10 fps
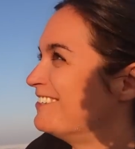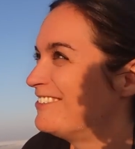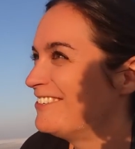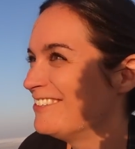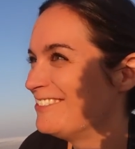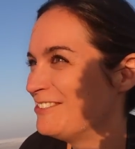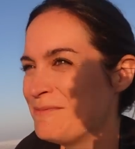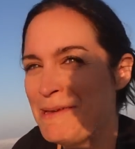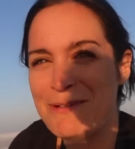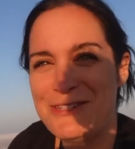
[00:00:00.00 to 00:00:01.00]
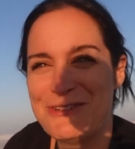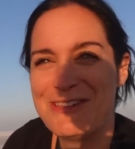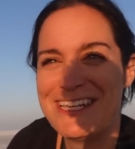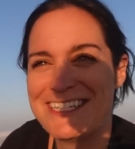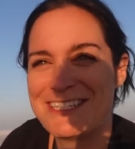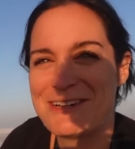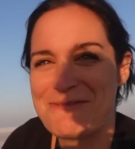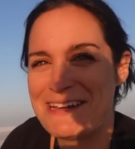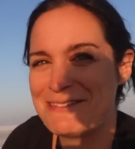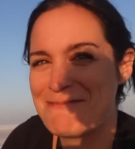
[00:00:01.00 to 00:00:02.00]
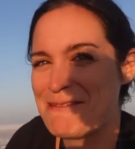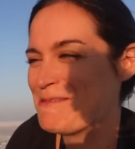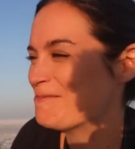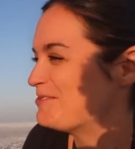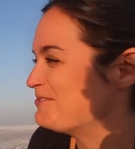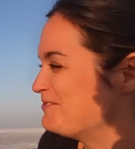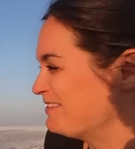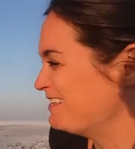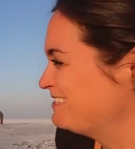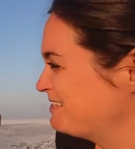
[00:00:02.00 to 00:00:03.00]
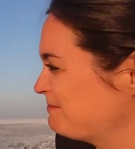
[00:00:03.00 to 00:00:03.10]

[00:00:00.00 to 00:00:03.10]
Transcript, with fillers: Can't, do people do this? Is there a reason why people don't do this?